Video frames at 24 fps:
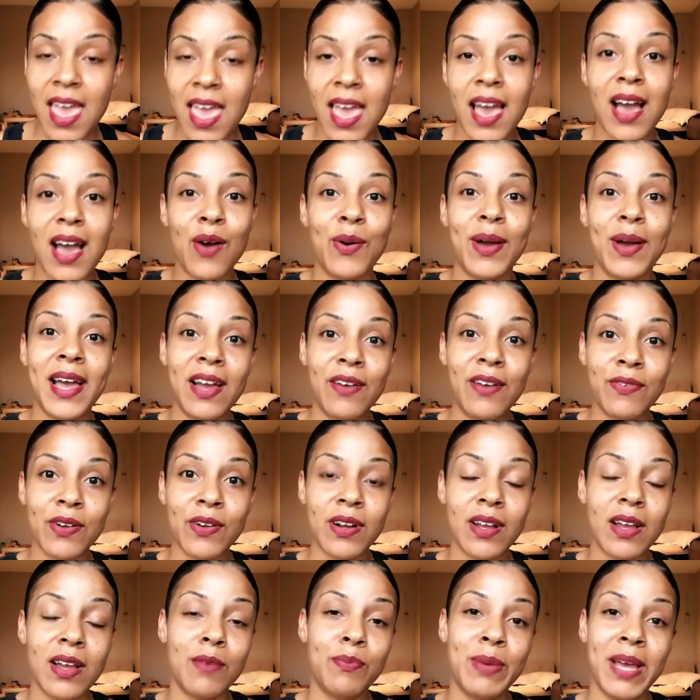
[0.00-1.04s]

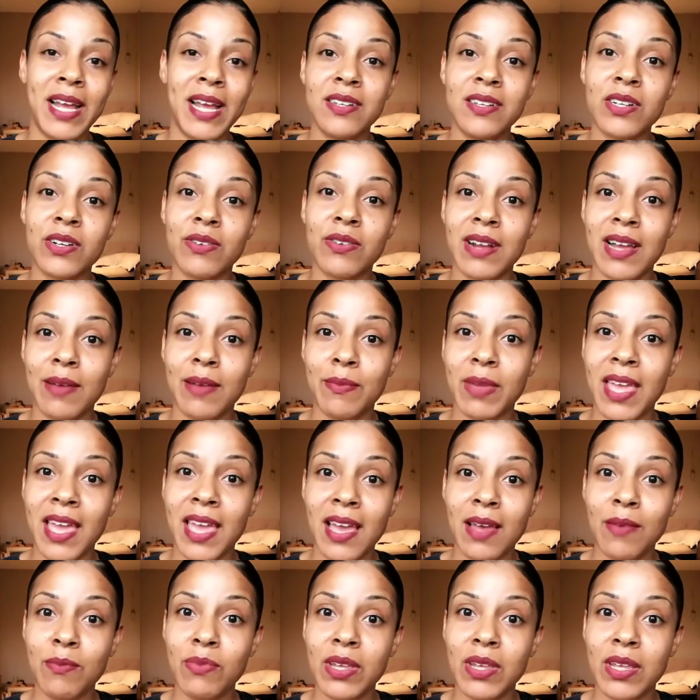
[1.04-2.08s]
However, a pentagram
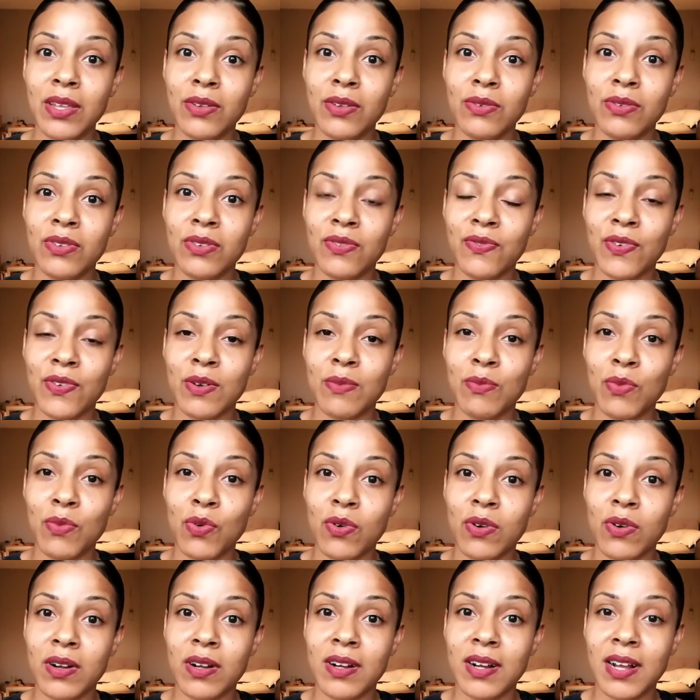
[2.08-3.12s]
can be used for
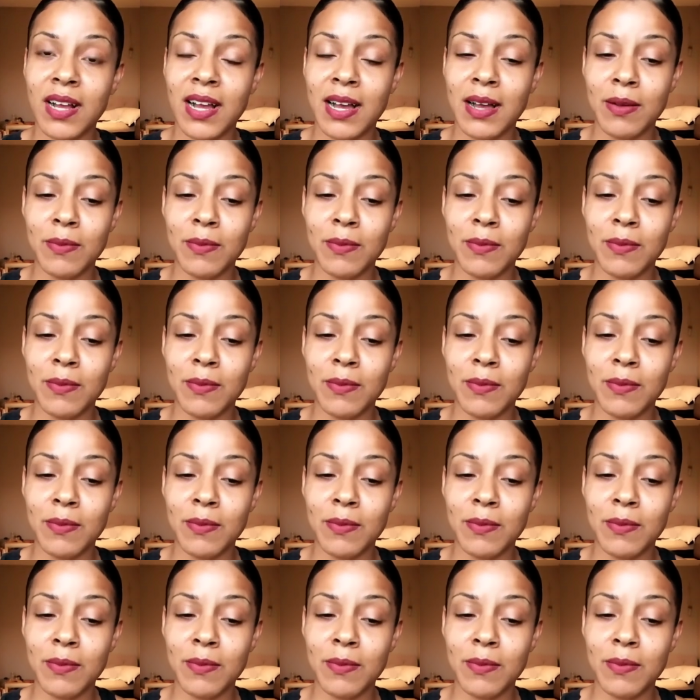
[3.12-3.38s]
more,